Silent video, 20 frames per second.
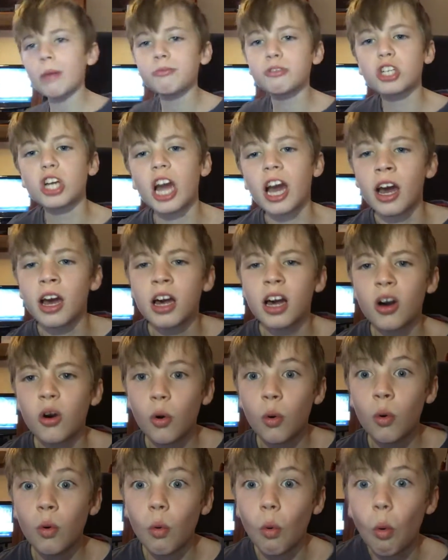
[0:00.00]
yet. Oh,
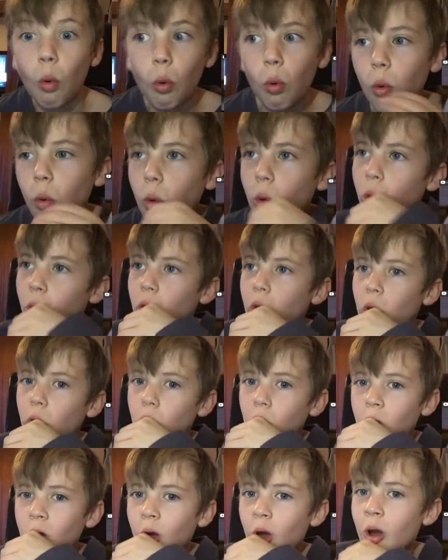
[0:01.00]

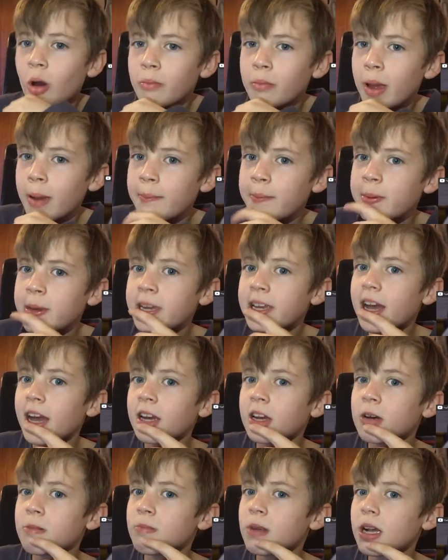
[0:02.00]
maybe I
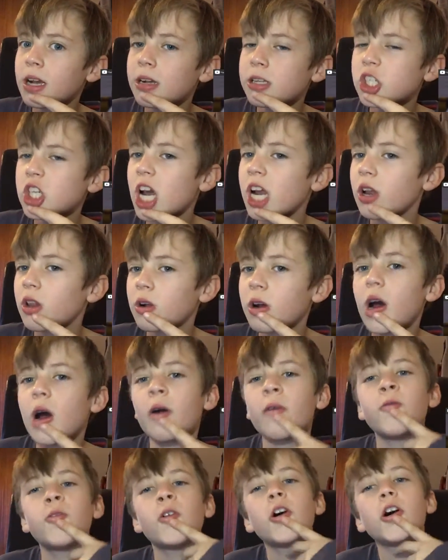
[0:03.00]
can make a channel of
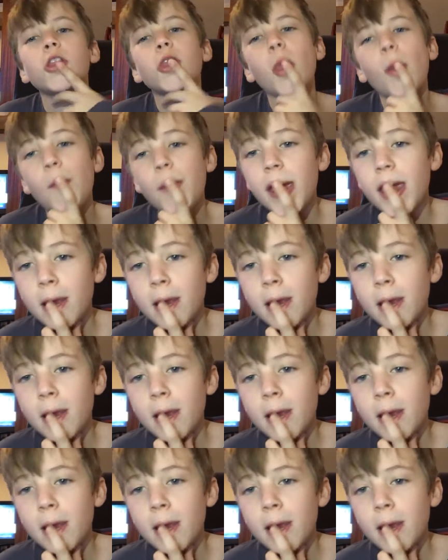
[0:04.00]
the ping